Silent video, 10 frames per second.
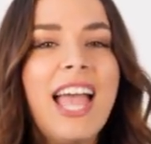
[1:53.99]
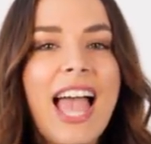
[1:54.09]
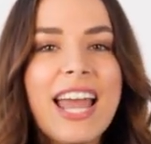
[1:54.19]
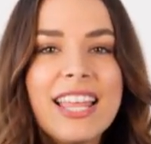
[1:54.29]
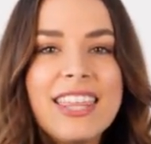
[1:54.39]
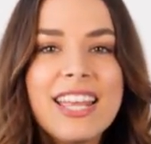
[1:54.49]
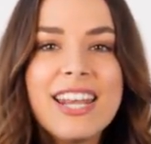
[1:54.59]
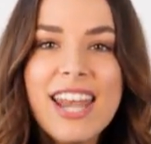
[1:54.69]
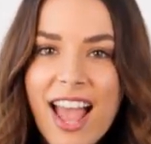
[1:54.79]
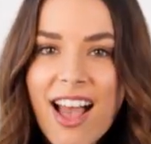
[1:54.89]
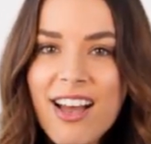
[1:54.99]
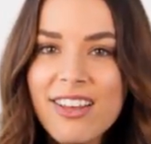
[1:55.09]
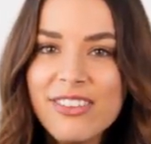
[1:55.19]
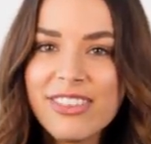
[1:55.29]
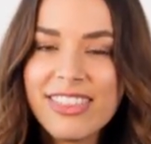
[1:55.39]
and I think
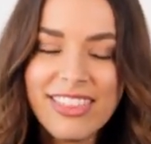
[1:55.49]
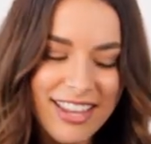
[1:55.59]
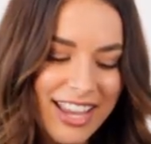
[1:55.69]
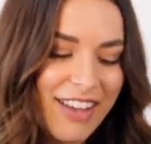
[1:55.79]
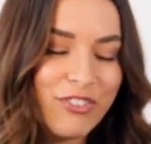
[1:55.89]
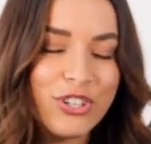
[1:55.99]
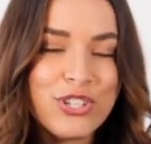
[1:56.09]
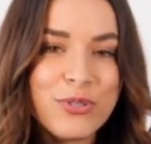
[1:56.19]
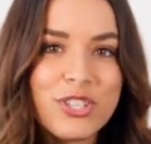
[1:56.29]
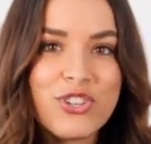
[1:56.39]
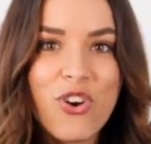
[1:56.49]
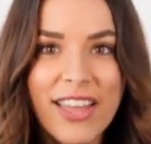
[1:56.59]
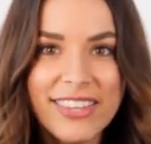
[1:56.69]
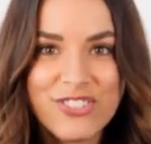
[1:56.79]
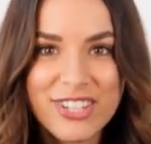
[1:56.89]
now the thing I've got to do is
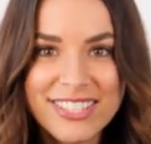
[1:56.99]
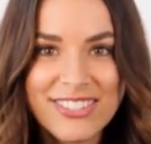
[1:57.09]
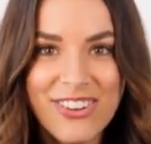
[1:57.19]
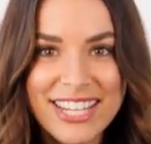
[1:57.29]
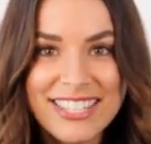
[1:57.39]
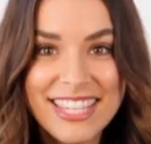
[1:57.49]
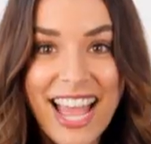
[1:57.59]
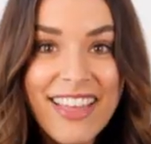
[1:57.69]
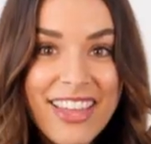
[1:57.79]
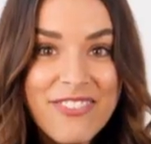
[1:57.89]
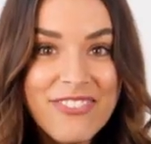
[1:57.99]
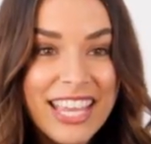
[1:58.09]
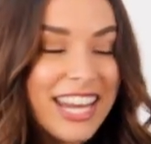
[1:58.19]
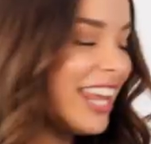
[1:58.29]
try these dresses on and see how they fit